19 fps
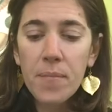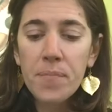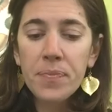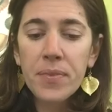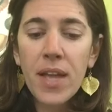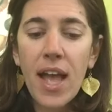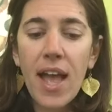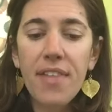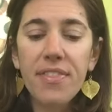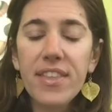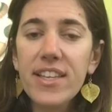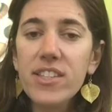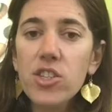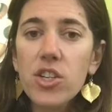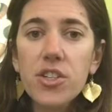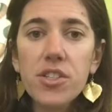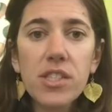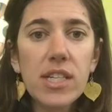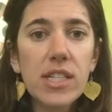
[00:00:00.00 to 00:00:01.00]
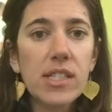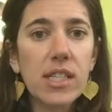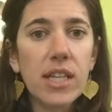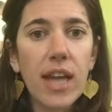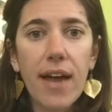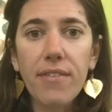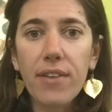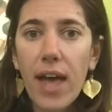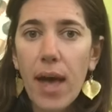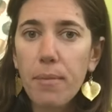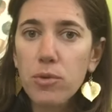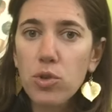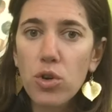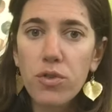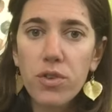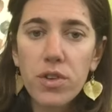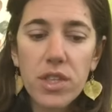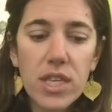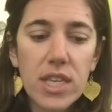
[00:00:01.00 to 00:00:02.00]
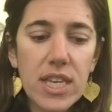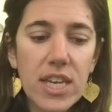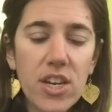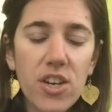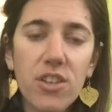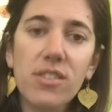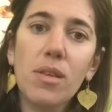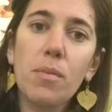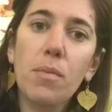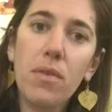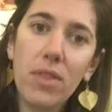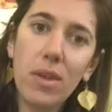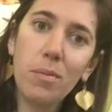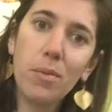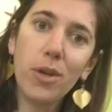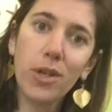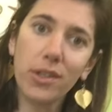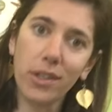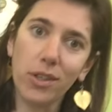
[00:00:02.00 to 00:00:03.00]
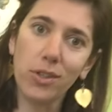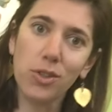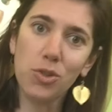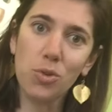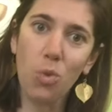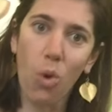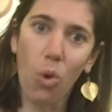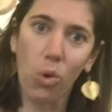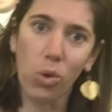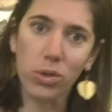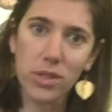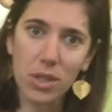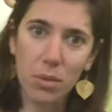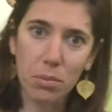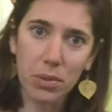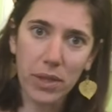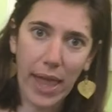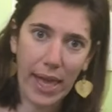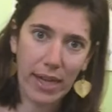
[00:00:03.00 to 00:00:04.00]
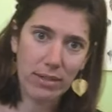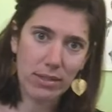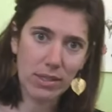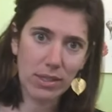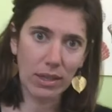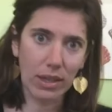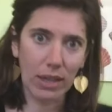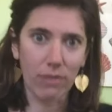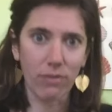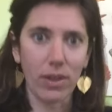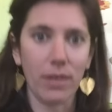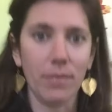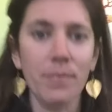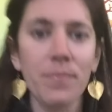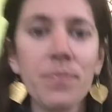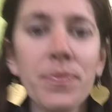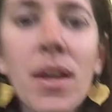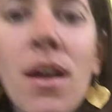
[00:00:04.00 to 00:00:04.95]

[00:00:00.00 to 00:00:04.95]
And these are seeds that I've kept over the years. Some of them are a little too old to plant even.